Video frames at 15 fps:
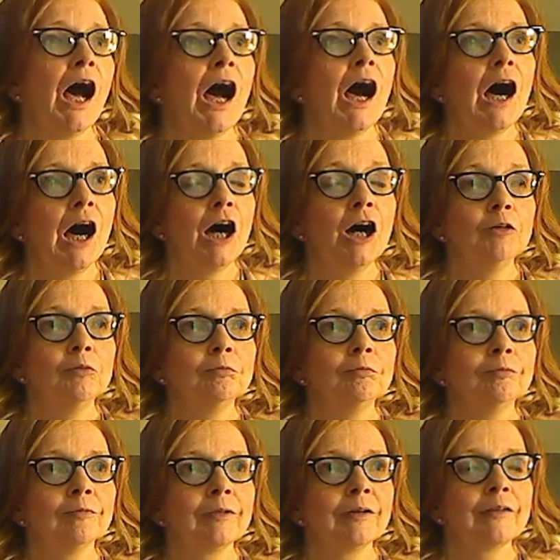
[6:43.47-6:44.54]

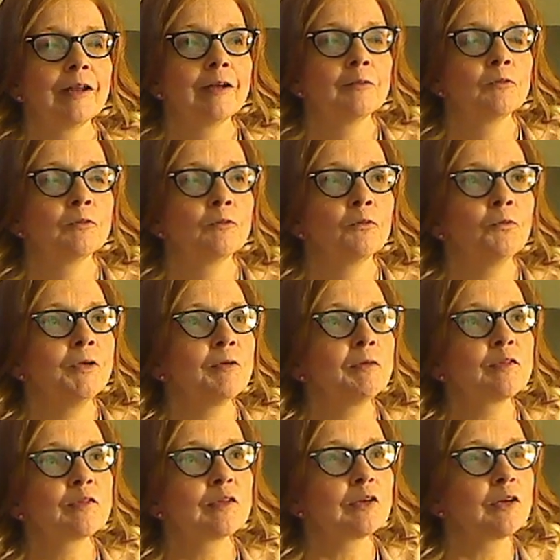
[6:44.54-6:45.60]
We
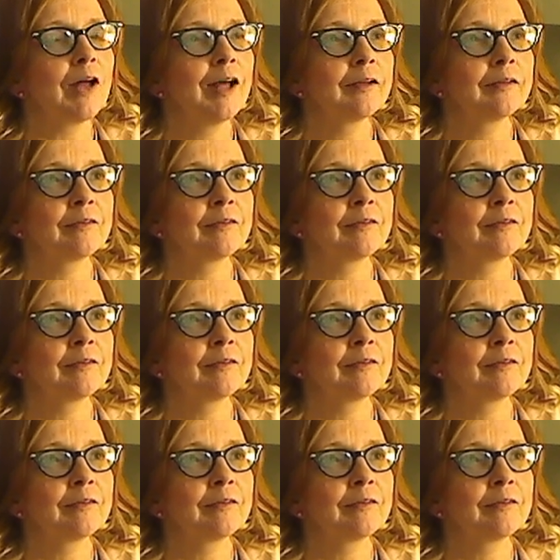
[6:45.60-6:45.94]
still